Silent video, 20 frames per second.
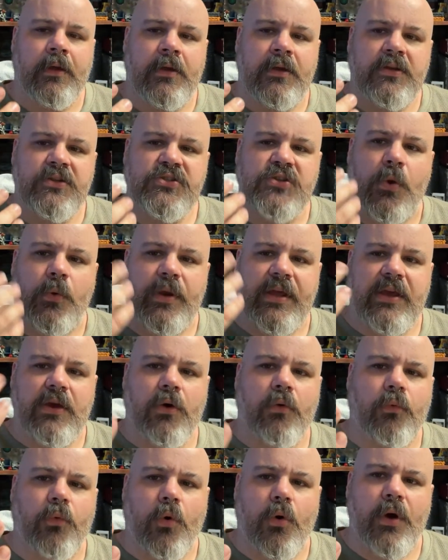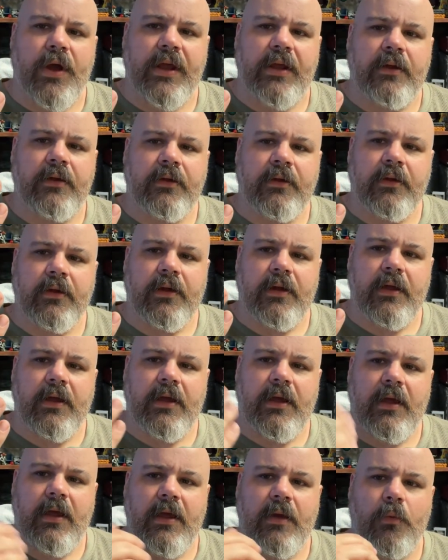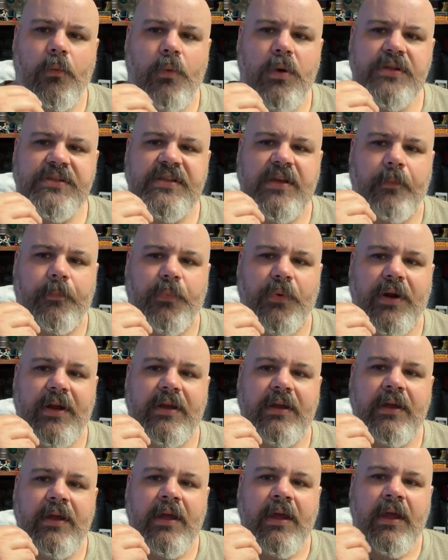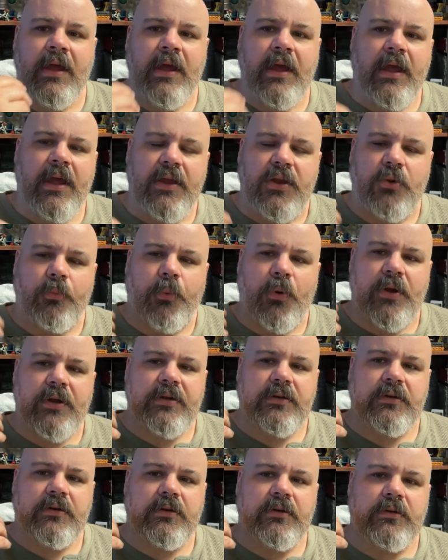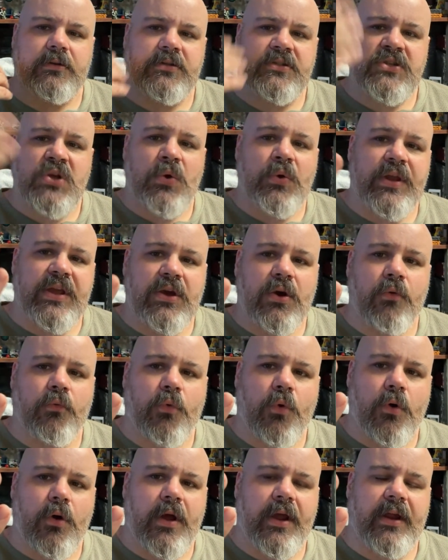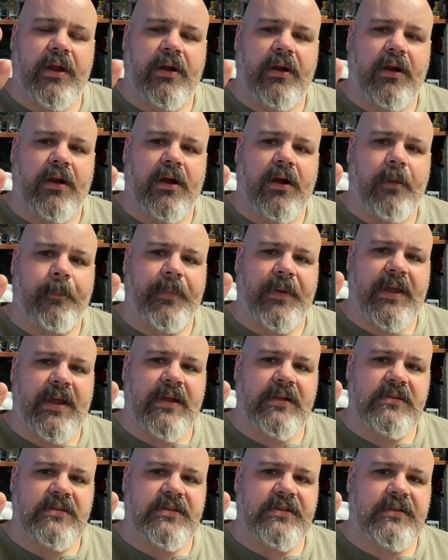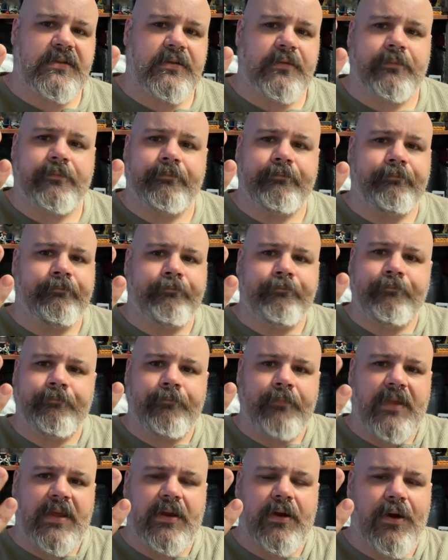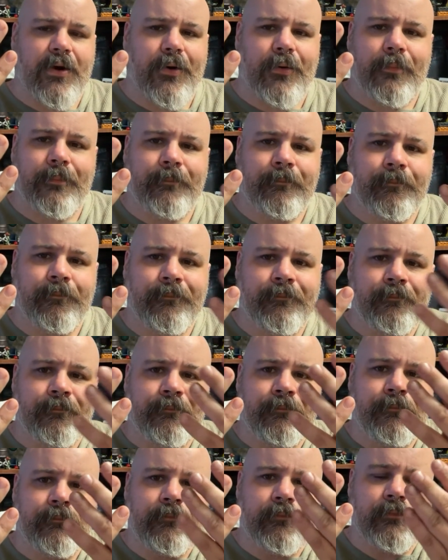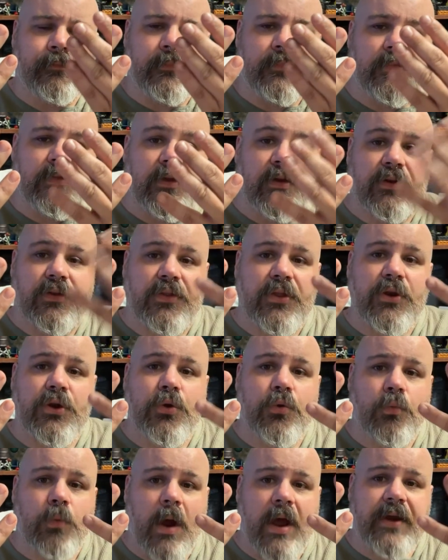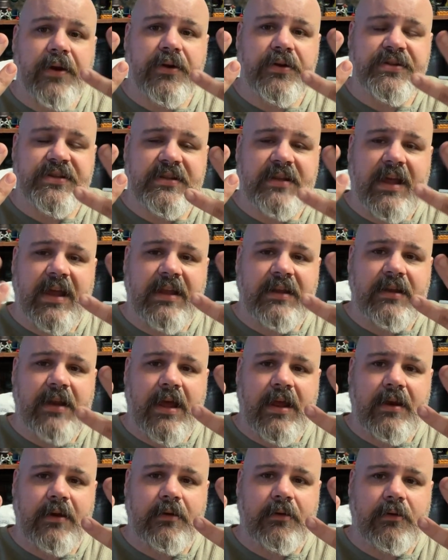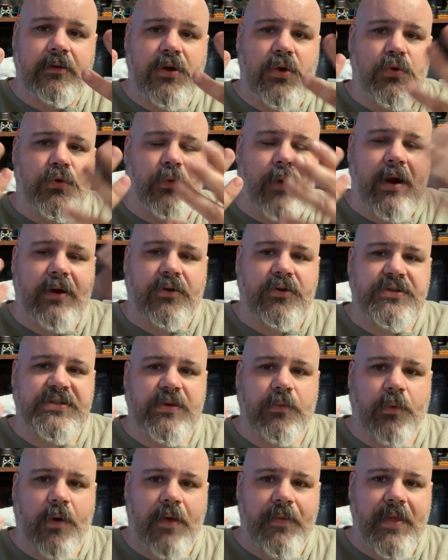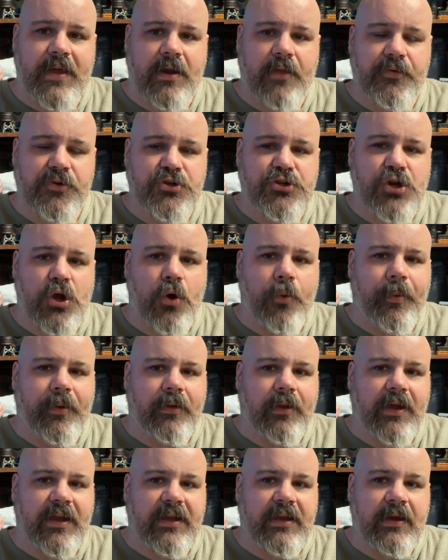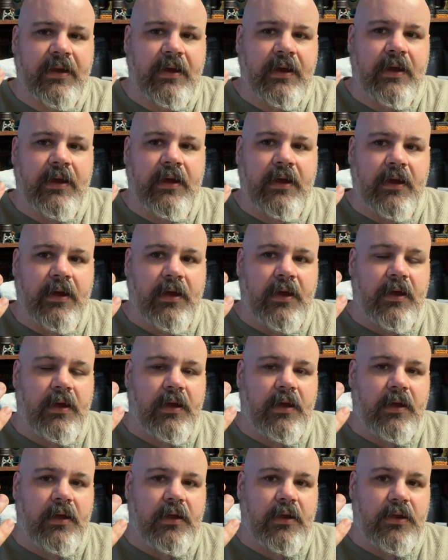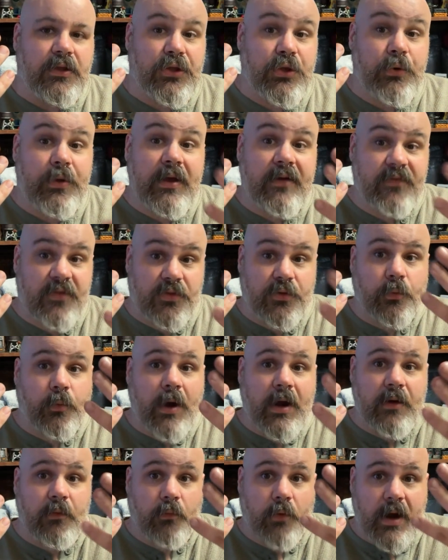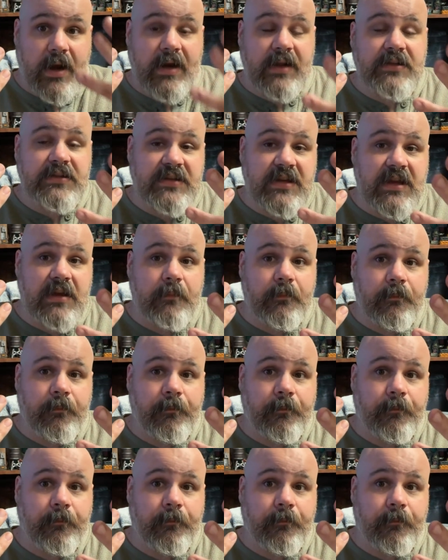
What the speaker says: Tony Gilroy. What's up, Rick? You're putting Tony Gilroy up against, you know, the new writers and new directors that were on that other show, but like you give it the right writing team